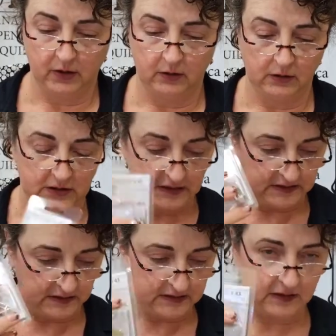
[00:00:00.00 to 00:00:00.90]
This
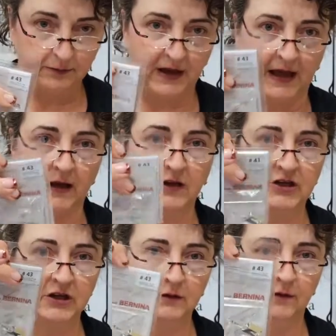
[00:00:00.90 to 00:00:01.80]
is the
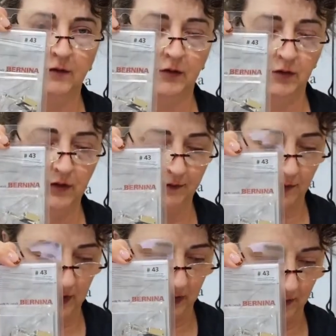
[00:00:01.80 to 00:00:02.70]
packaging for the
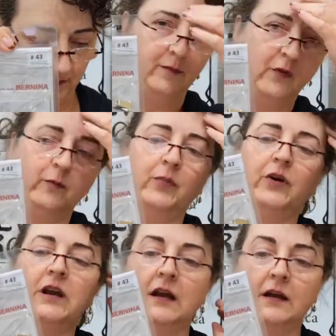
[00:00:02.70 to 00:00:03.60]
forty-three foot
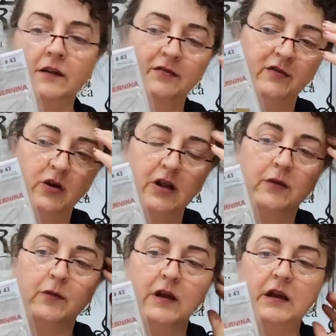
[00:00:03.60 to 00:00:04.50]
Bernina
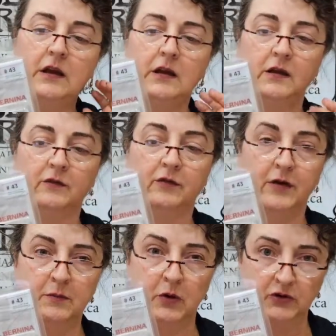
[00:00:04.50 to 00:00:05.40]
forty-three free
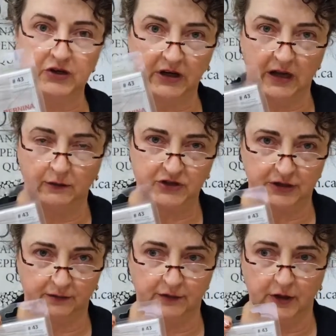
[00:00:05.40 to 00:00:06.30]
motion couching
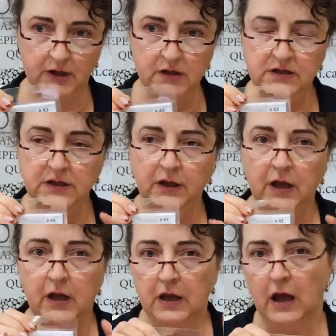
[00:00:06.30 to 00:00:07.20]
foot.
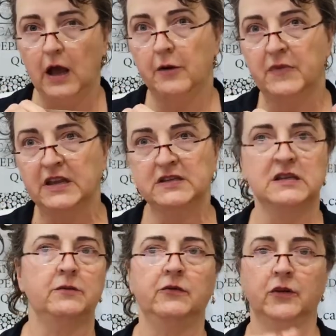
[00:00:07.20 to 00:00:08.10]
Um, in
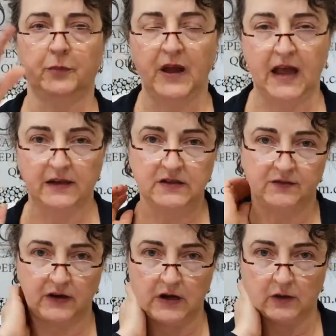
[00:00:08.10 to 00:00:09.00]
some of our past
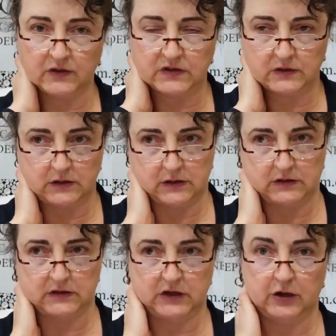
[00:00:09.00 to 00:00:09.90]
videos
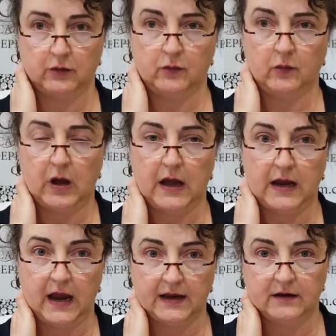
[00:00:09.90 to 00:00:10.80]
this year, I
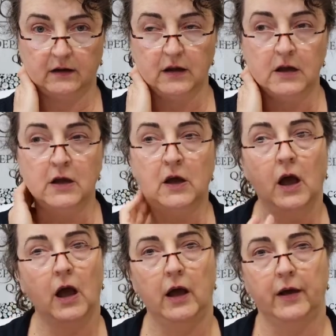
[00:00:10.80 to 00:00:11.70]
had
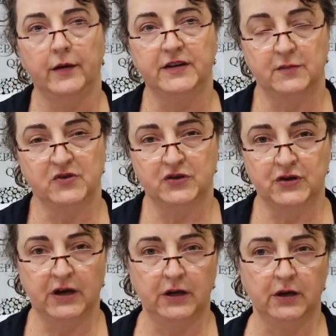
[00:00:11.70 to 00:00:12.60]
uh,
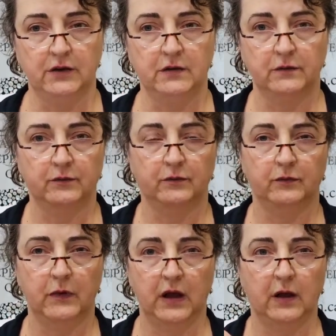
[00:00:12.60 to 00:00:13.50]
demonstrated,
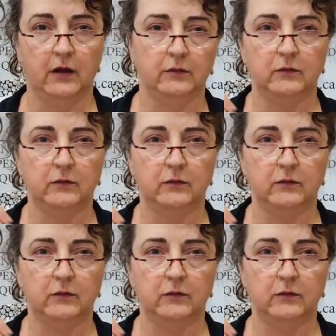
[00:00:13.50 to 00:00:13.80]
um,